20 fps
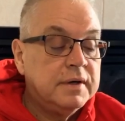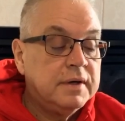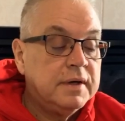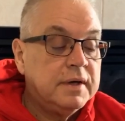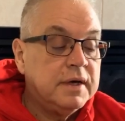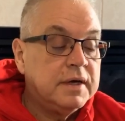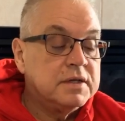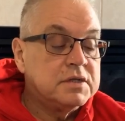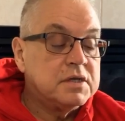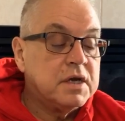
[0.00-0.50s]

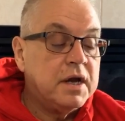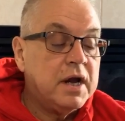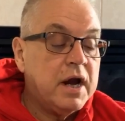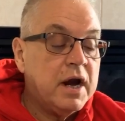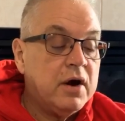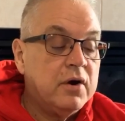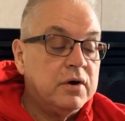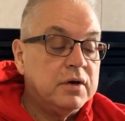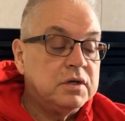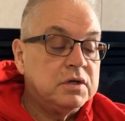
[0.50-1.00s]
It's a
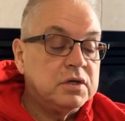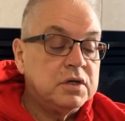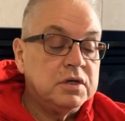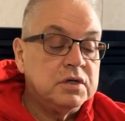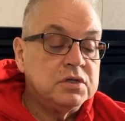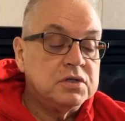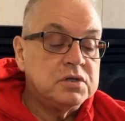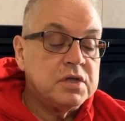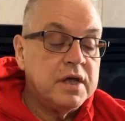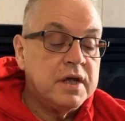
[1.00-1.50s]

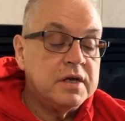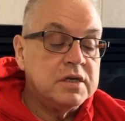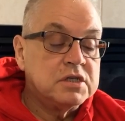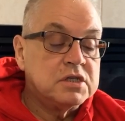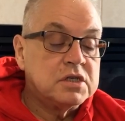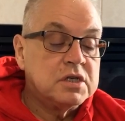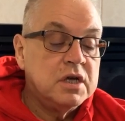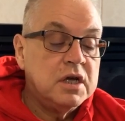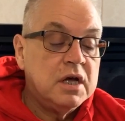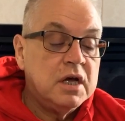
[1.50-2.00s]
heritage that
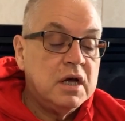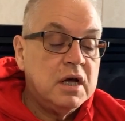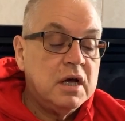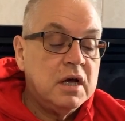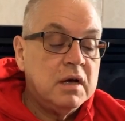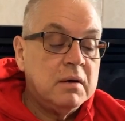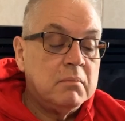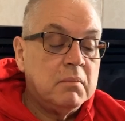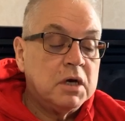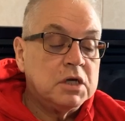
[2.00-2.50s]
is
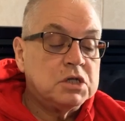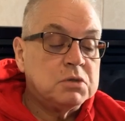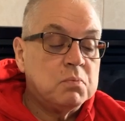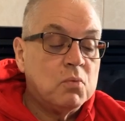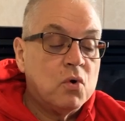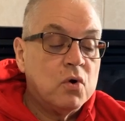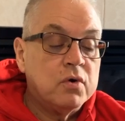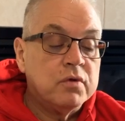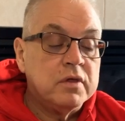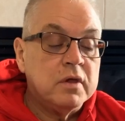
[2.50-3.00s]
much
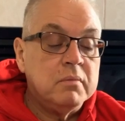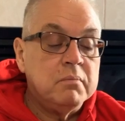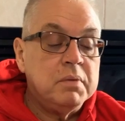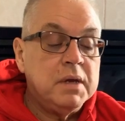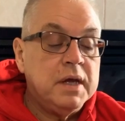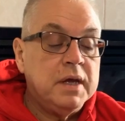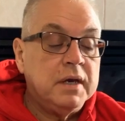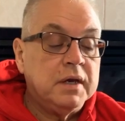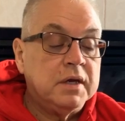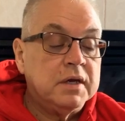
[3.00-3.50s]
more than
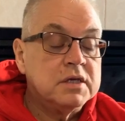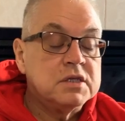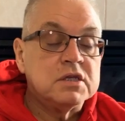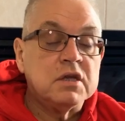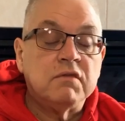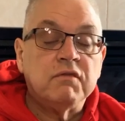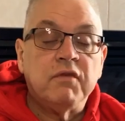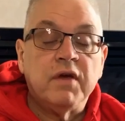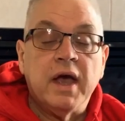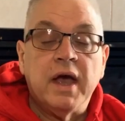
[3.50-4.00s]
being
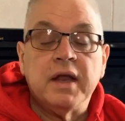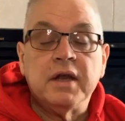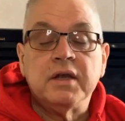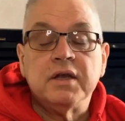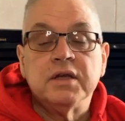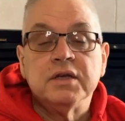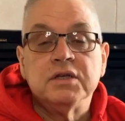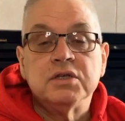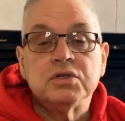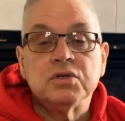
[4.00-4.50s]

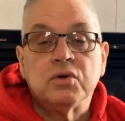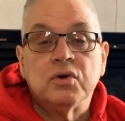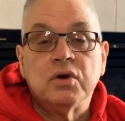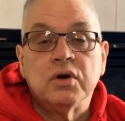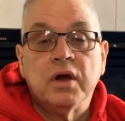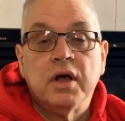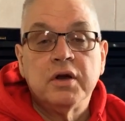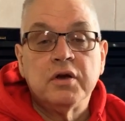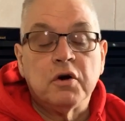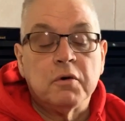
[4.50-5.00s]
disadvantaged or
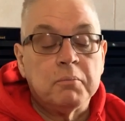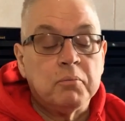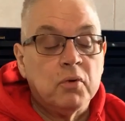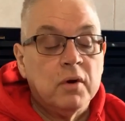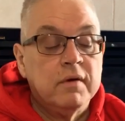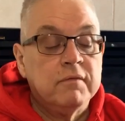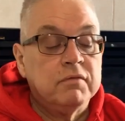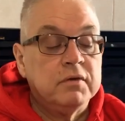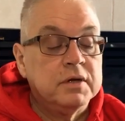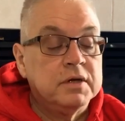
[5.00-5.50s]

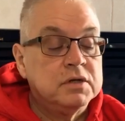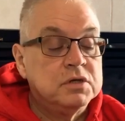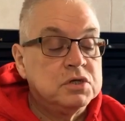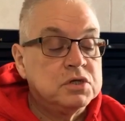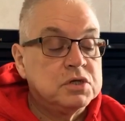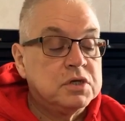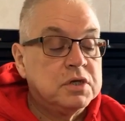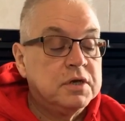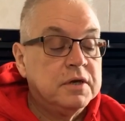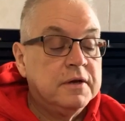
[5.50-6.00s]

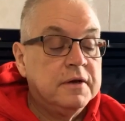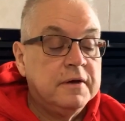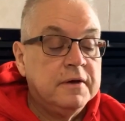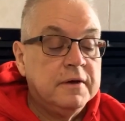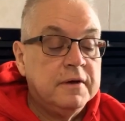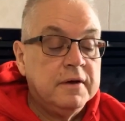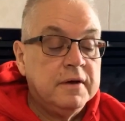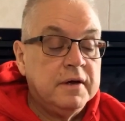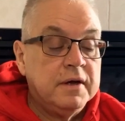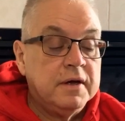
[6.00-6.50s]
underprivileged.
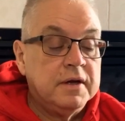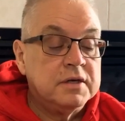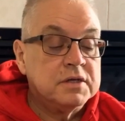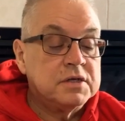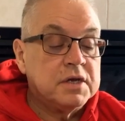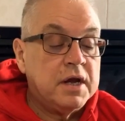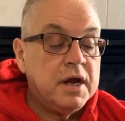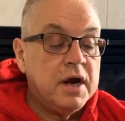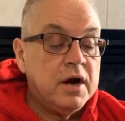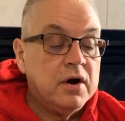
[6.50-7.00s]
It is a
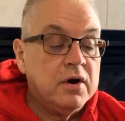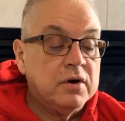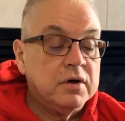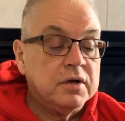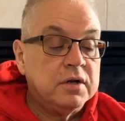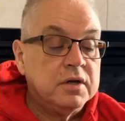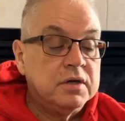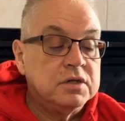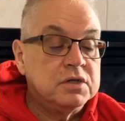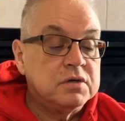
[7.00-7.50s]

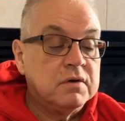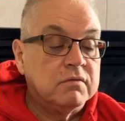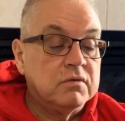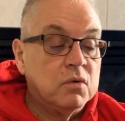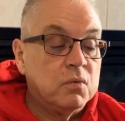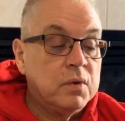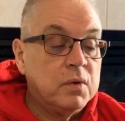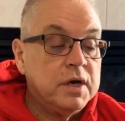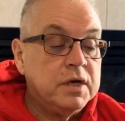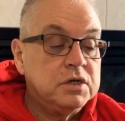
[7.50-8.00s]
heritage of the
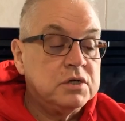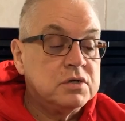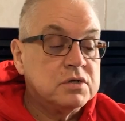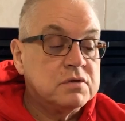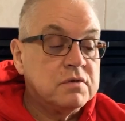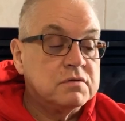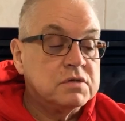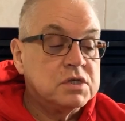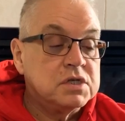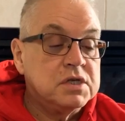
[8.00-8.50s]
wages
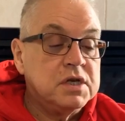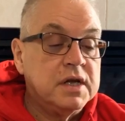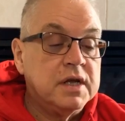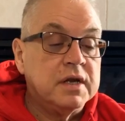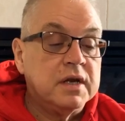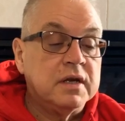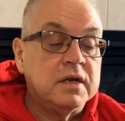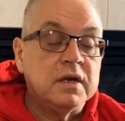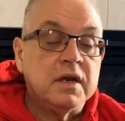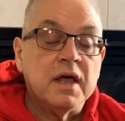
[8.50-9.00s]
of sin
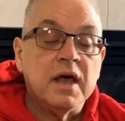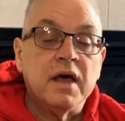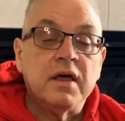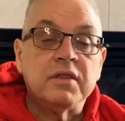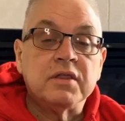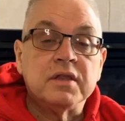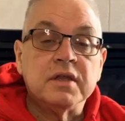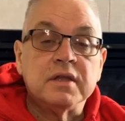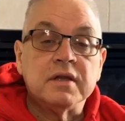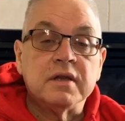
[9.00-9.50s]
and death
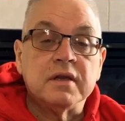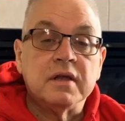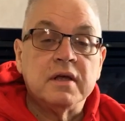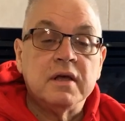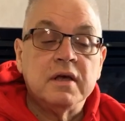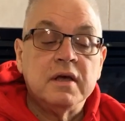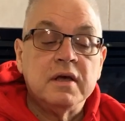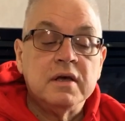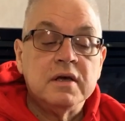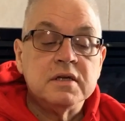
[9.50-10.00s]
and
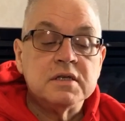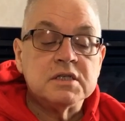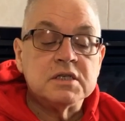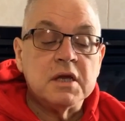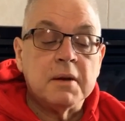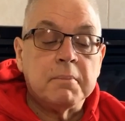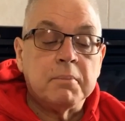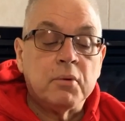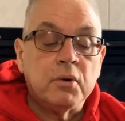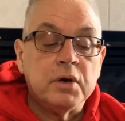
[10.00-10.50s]

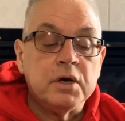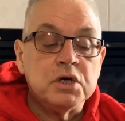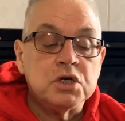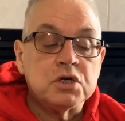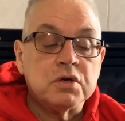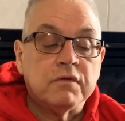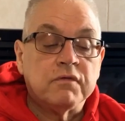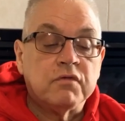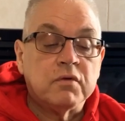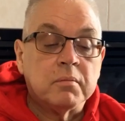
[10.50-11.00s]

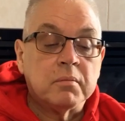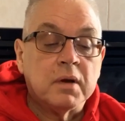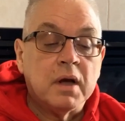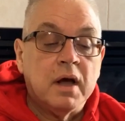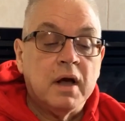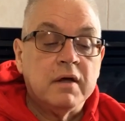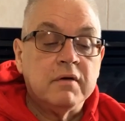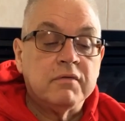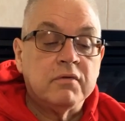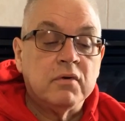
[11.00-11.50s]
separation from
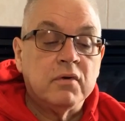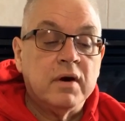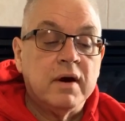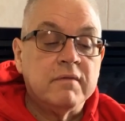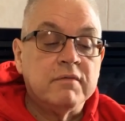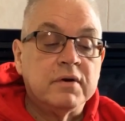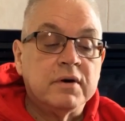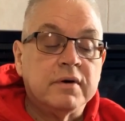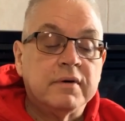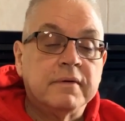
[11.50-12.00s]
God
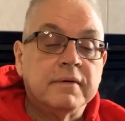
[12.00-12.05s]
forever.